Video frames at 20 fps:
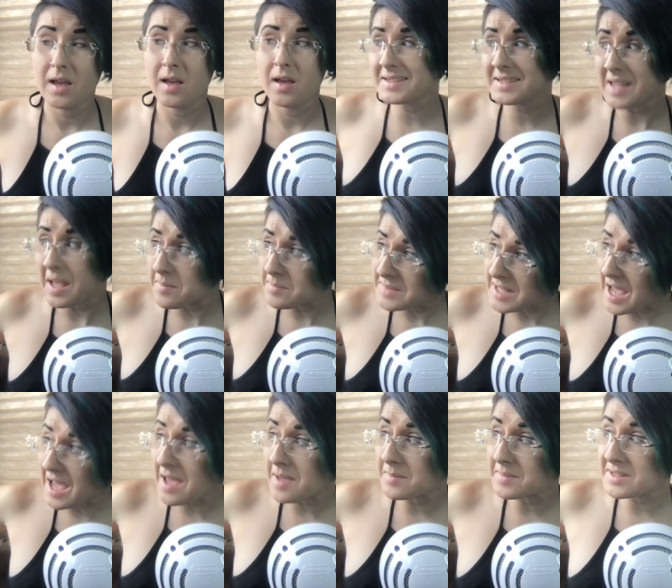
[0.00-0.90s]

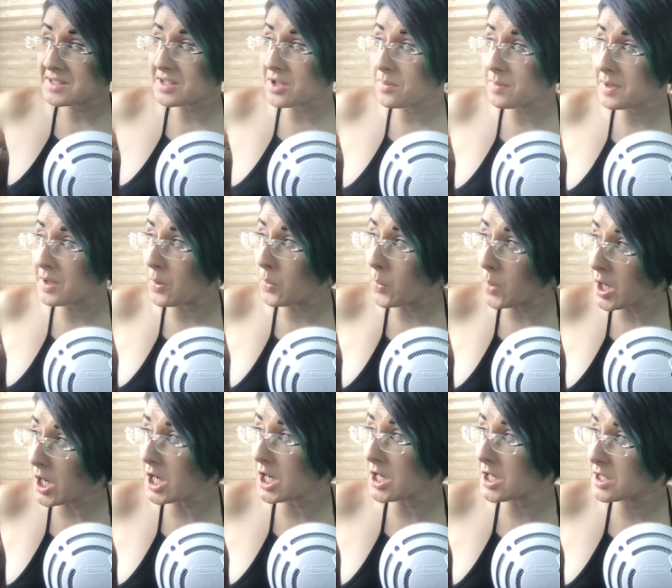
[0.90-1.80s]
Sometimes there'll be a
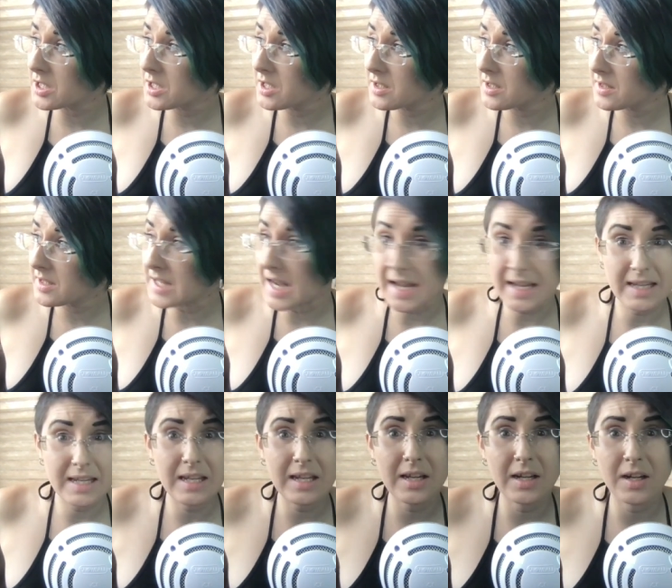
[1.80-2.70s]
word that I
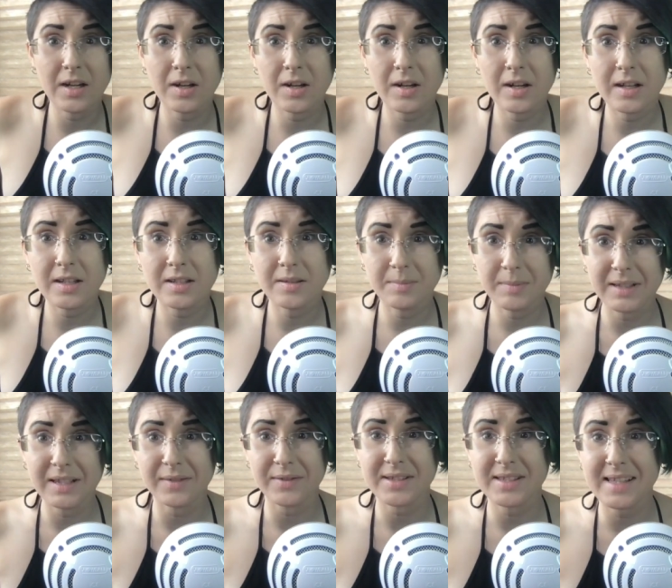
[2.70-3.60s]
hear in the
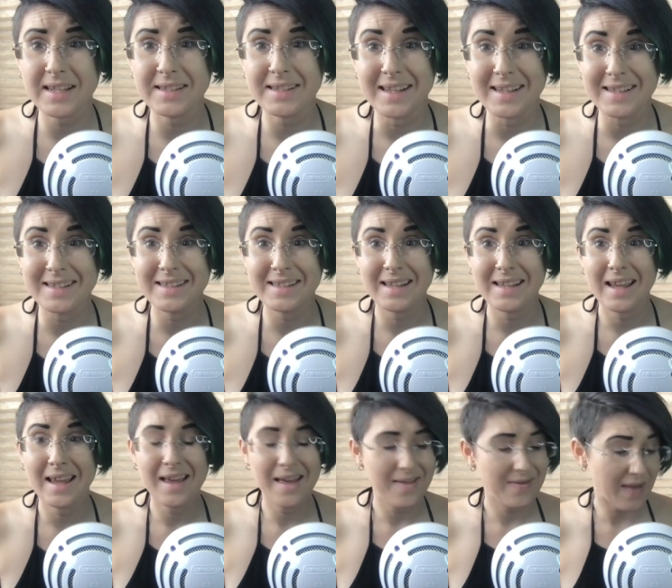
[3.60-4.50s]
middle of a sentence
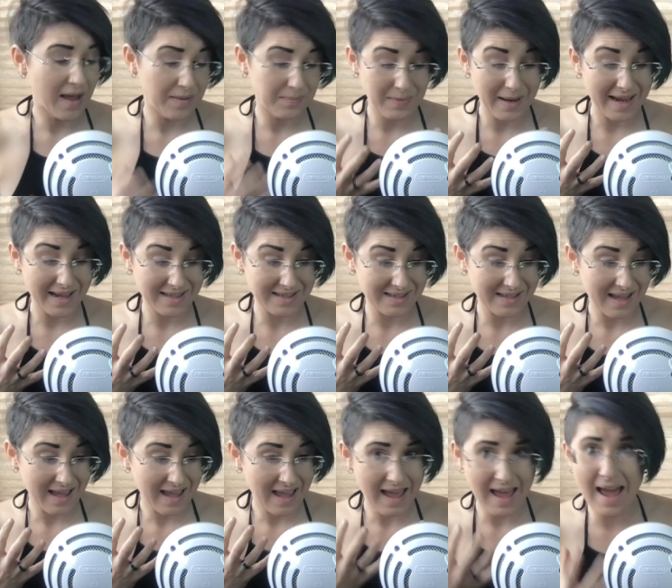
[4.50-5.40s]
that makes
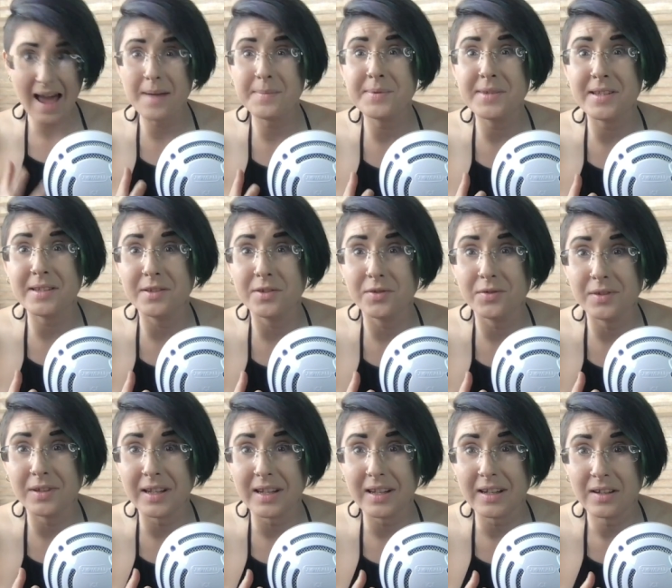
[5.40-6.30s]

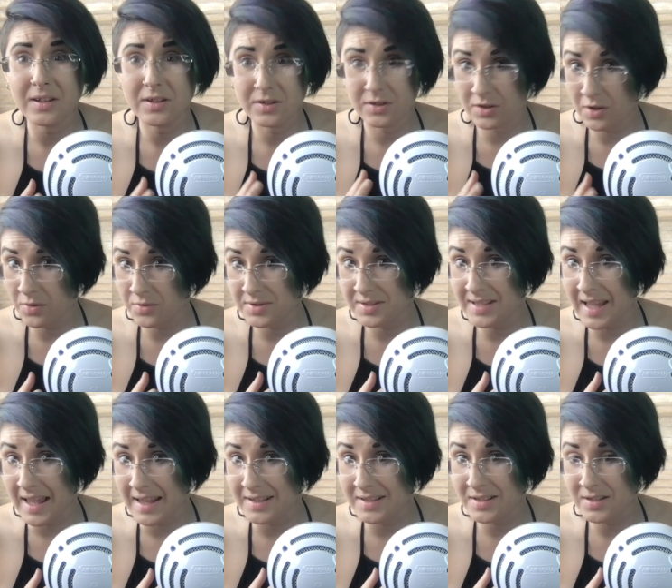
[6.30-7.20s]
absolutely no
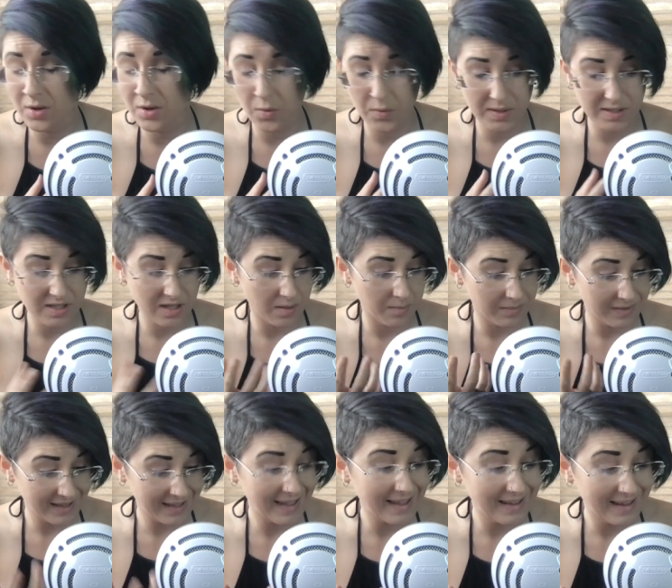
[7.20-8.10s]
sense or is
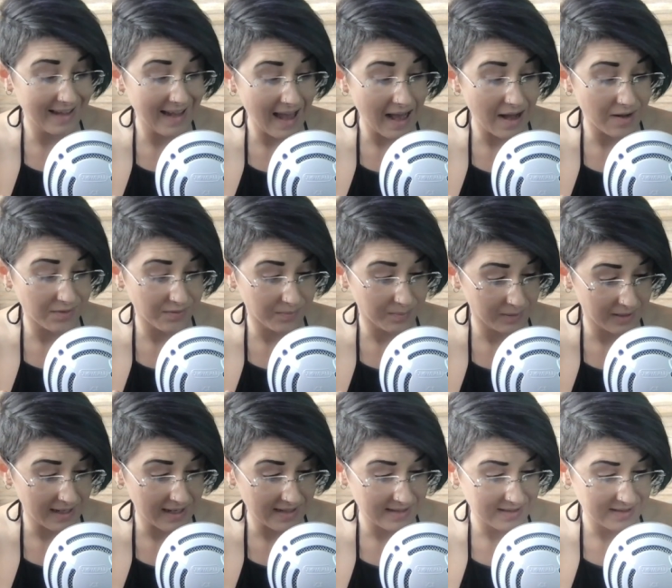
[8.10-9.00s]
completely out of
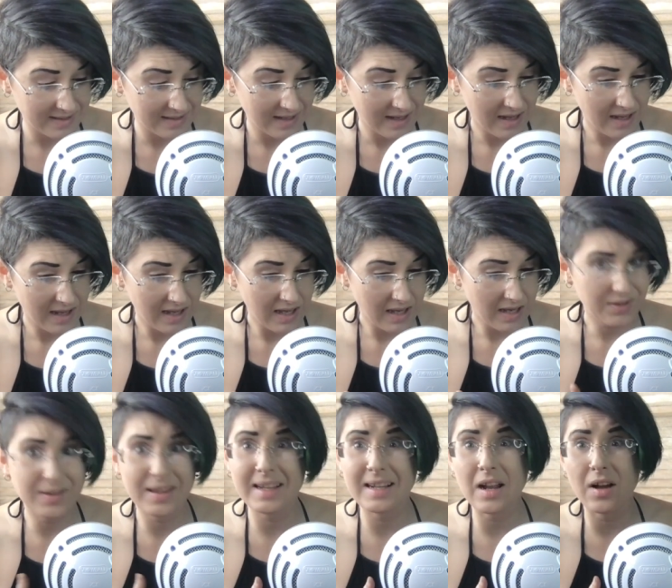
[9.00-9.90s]
place.
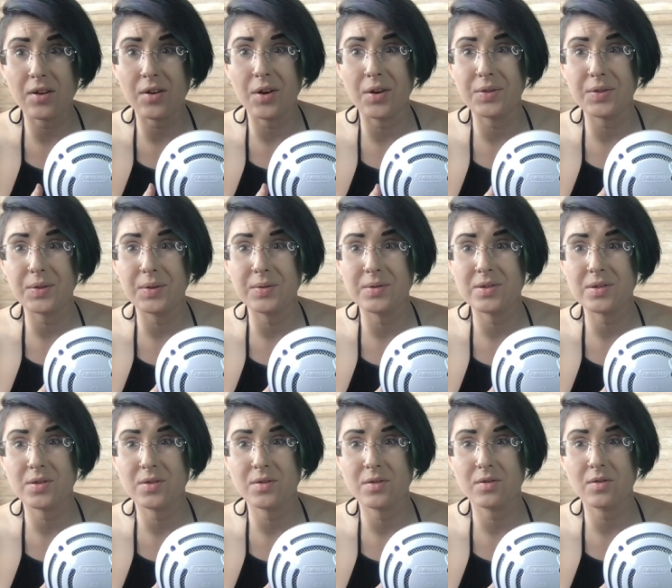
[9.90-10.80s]
Then I'll go through
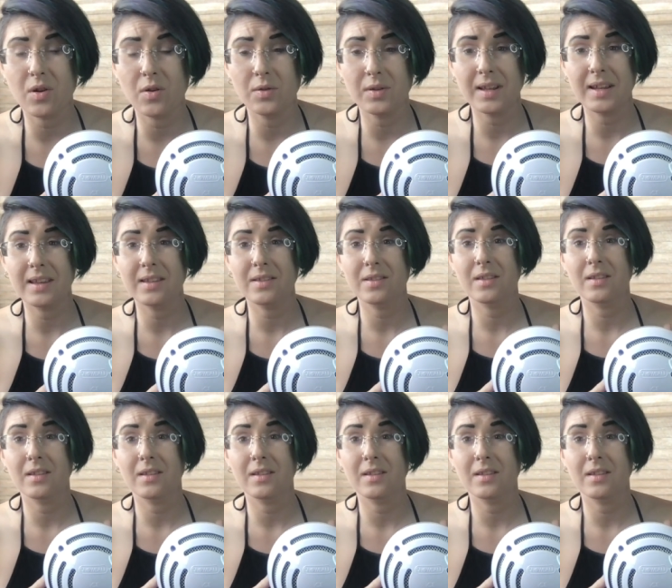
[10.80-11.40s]
scrolling